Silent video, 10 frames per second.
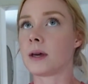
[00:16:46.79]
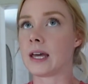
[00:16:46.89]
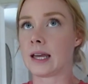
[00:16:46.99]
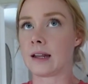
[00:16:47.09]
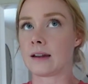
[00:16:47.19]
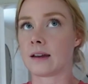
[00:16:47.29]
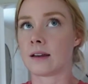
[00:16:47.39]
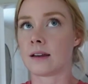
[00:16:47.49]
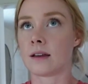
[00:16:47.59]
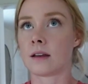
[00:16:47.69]
in
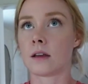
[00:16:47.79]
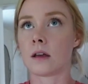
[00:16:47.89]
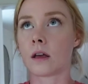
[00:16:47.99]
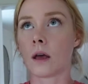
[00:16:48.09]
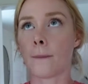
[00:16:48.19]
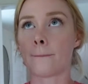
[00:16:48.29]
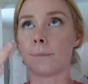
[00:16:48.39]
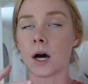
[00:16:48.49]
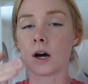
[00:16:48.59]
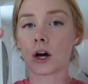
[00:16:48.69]

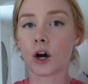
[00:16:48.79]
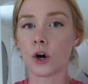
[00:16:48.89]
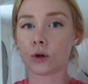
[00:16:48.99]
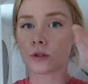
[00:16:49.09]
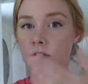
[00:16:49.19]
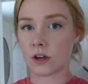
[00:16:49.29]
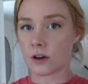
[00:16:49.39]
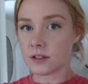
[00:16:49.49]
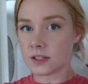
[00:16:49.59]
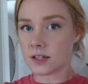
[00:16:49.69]
bug o
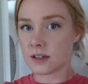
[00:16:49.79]
salt